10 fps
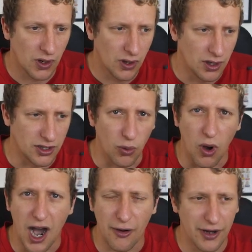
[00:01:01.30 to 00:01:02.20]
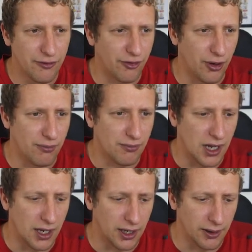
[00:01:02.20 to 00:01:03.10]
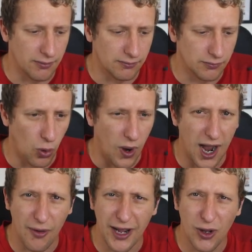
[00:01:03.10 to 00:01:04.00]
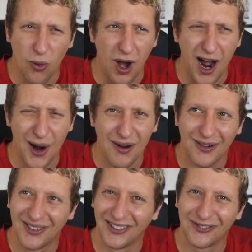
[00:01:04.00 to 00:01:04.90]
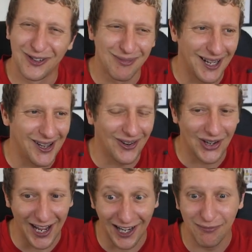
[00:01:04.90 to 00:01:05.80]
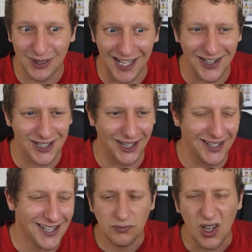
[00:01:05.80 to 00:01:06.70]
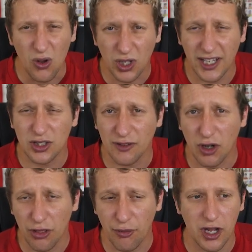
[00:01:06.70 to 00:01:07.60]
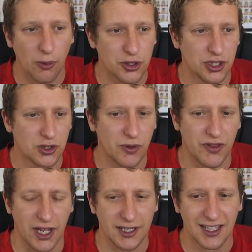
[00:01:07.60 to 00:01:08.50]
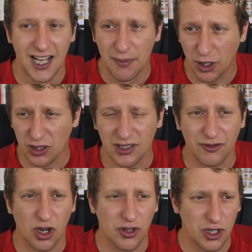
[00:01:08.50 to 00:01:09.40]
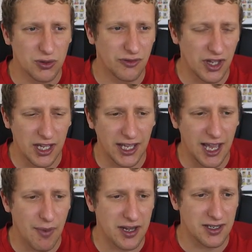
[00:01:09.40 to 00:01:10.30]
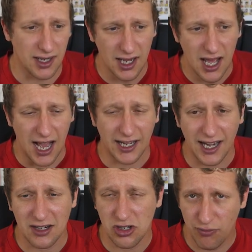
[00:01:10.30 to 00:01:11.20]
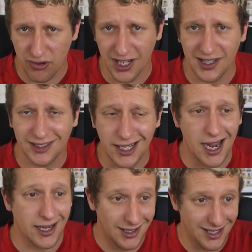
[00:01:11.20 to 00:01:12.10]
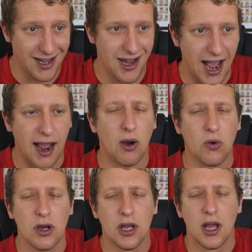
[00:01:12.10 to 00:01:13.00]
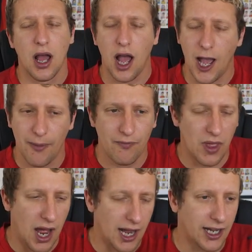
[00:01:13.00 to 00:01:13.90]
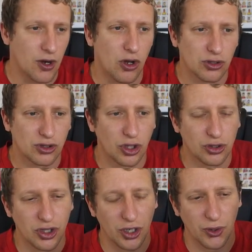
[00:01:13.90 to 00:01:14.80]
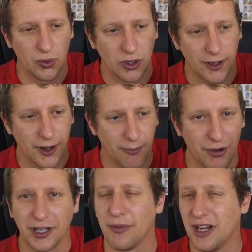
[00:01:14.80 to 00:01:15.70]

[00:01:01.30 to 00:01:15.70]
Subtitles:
is it Warin from, War from Leon in, potentially. Okay, so I've got 3 options with this. Because I've got the use of the in-game editor, I can actually bring the signings in now. I can also bring them in